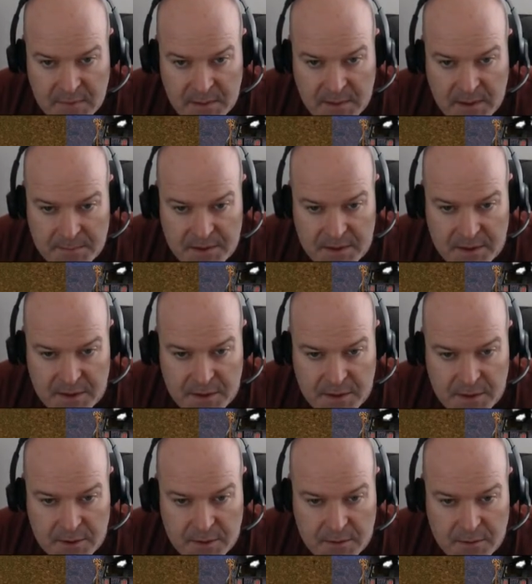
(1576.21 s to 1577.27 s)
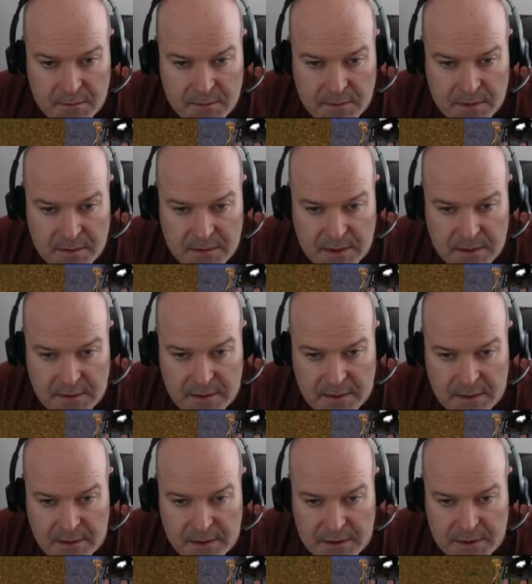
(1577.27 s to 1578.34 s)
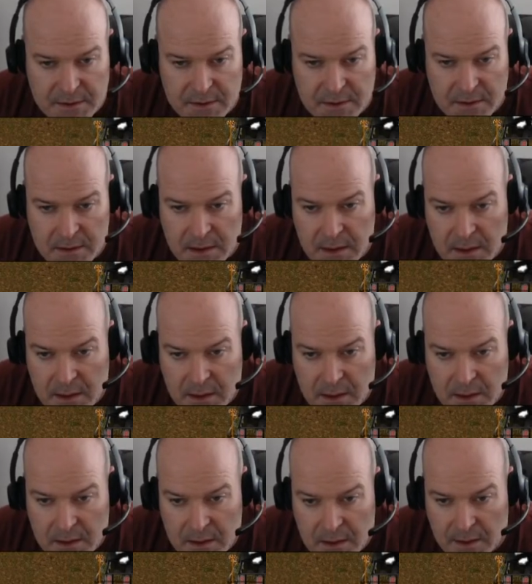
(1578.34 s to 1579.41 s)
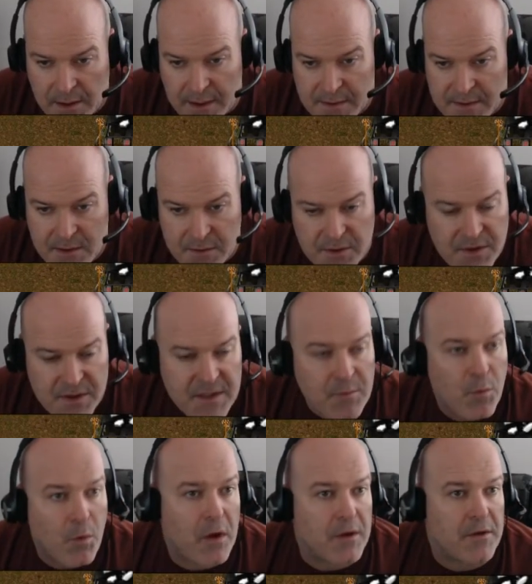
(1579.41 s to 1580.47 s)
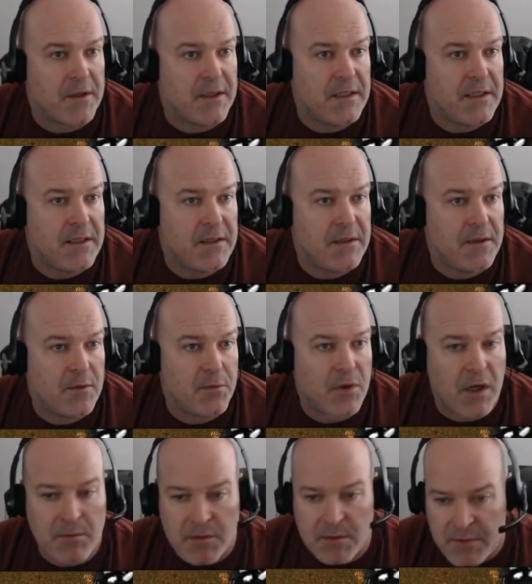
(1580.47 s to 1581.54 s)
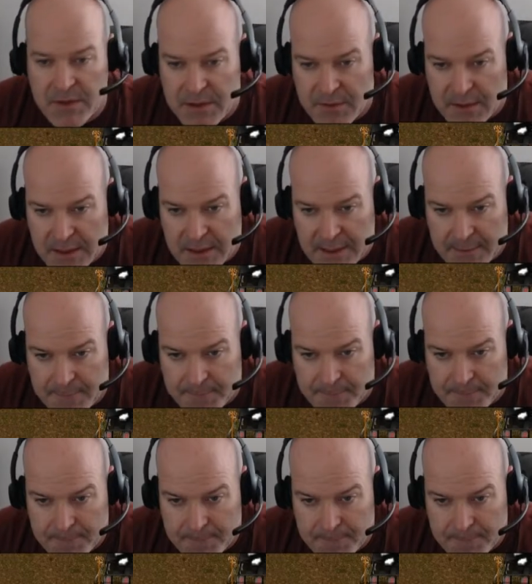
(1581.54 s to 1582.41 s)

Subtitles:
Maybe up to here. Let's do it down to there, actually. Alright, so you just need water in. No problem. We can do that.